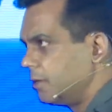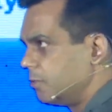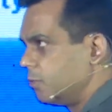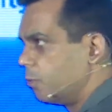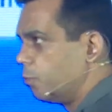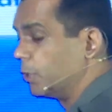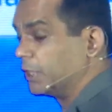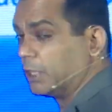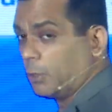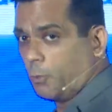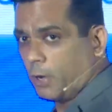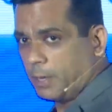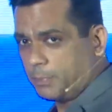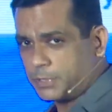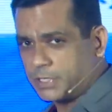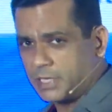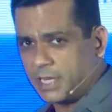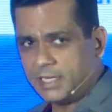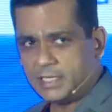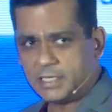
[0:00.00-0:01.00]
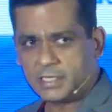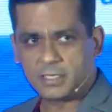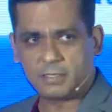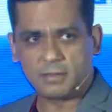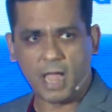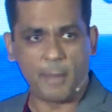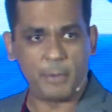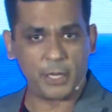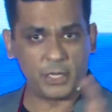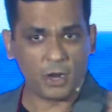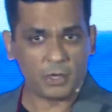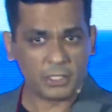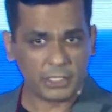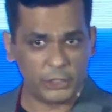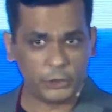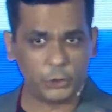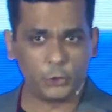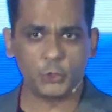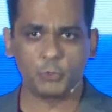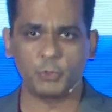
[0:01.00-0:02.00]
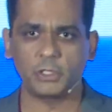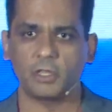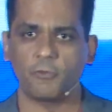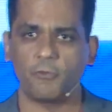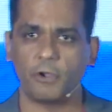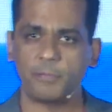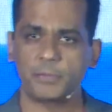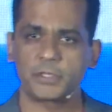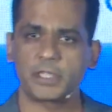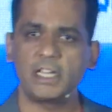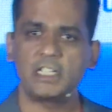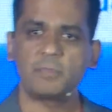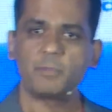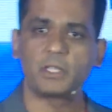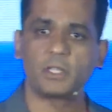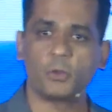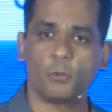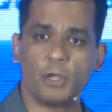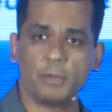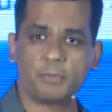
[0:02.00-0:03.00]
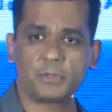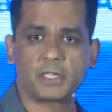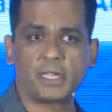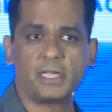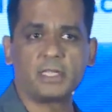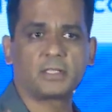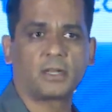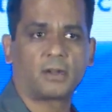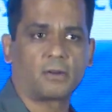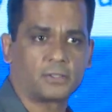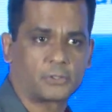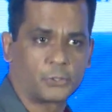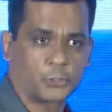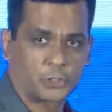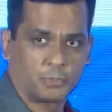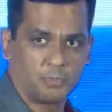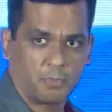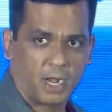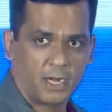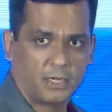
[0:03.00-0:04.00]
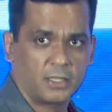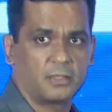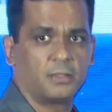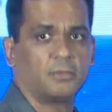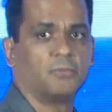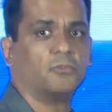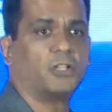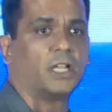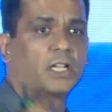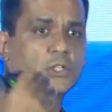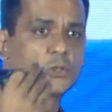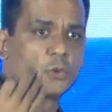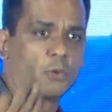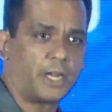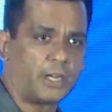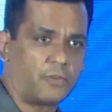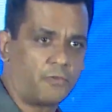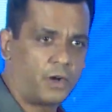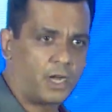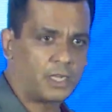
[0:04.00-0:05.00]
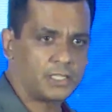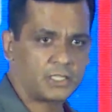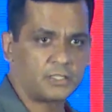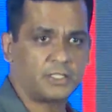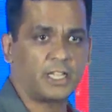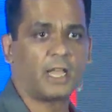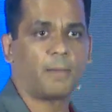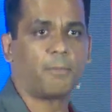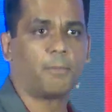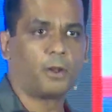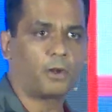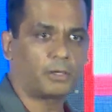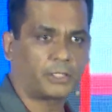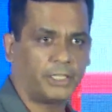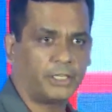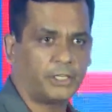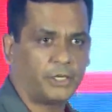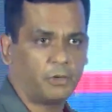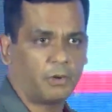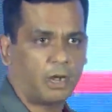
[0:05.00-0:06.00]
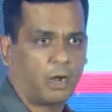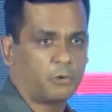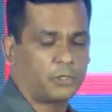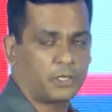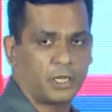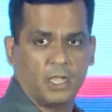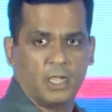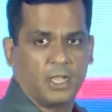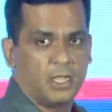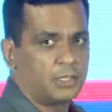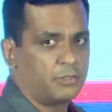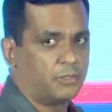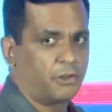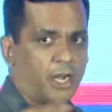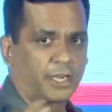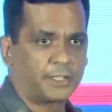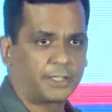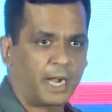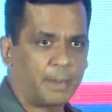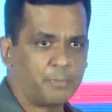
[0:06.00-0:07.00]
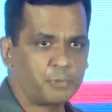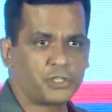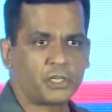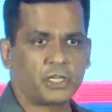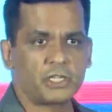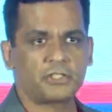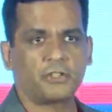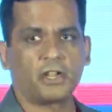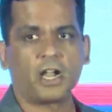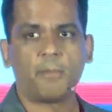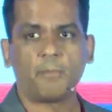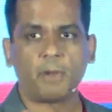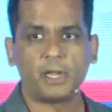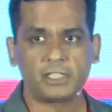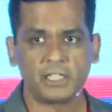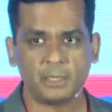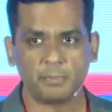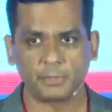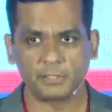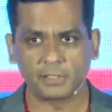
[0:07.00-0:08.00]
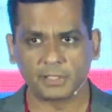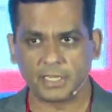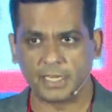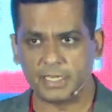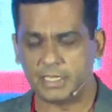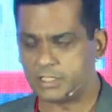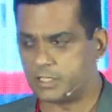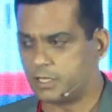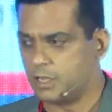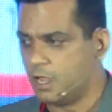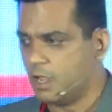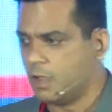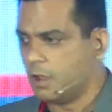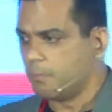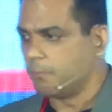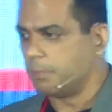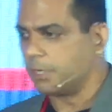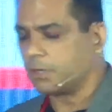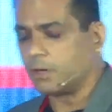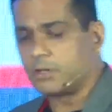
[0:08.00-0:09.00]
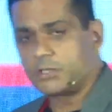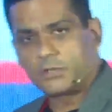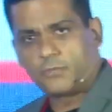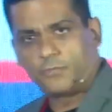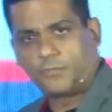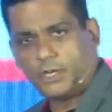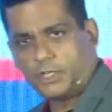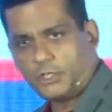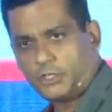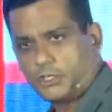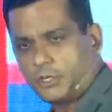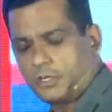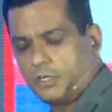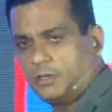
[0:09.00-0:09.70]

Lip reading: with the websites. I mean, not issues with the websites, but the websites are also smart. They are so advanced. They are blocking you out. There are captchas. There are multiple things because of which